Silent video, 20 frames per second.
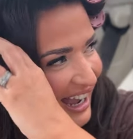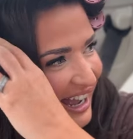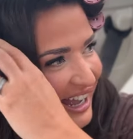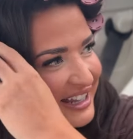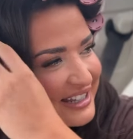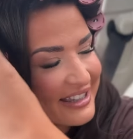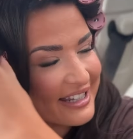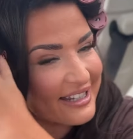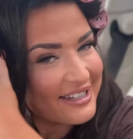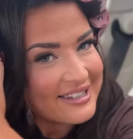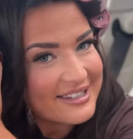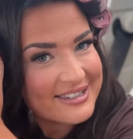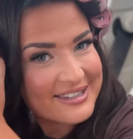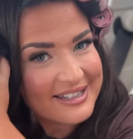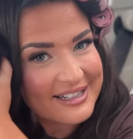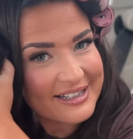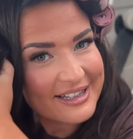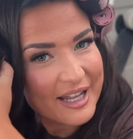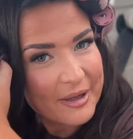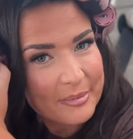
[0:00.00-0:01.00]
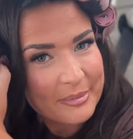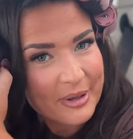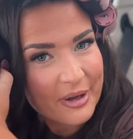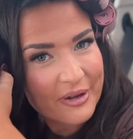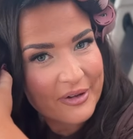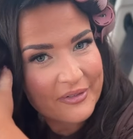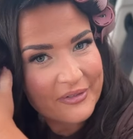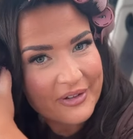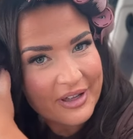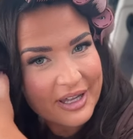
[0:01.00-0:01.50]
This is the glam
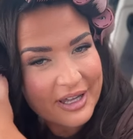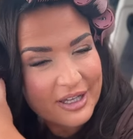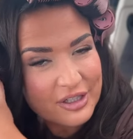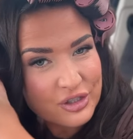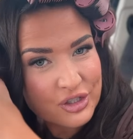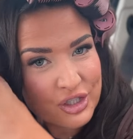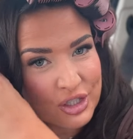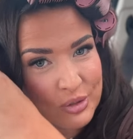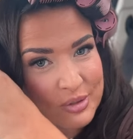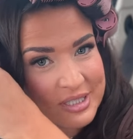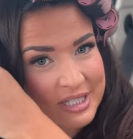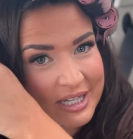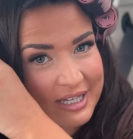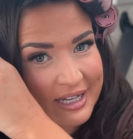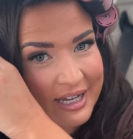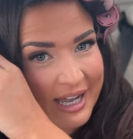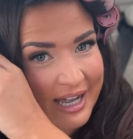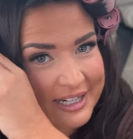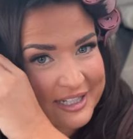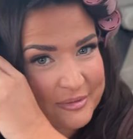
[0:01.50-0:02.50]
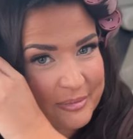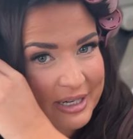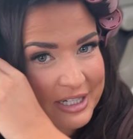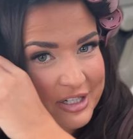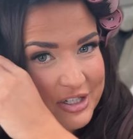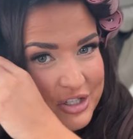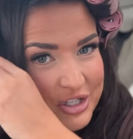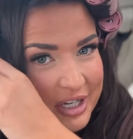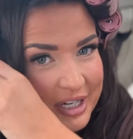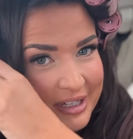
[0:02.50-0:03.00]
of uh, shooting and
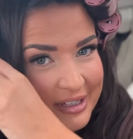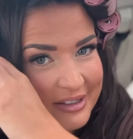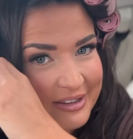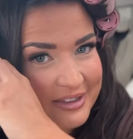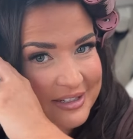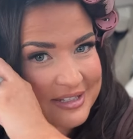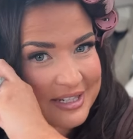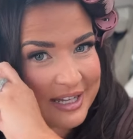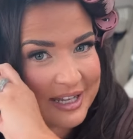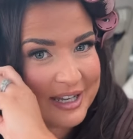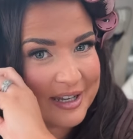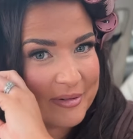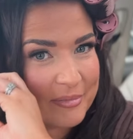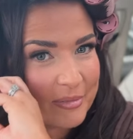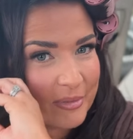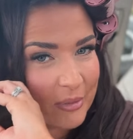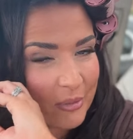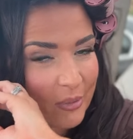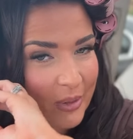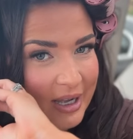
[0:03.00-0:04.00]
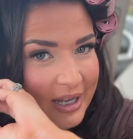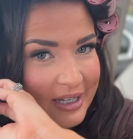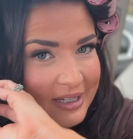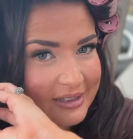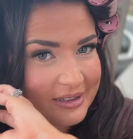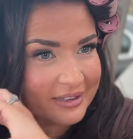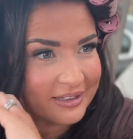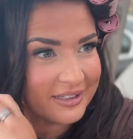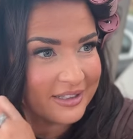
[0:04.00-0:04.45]
managing the team while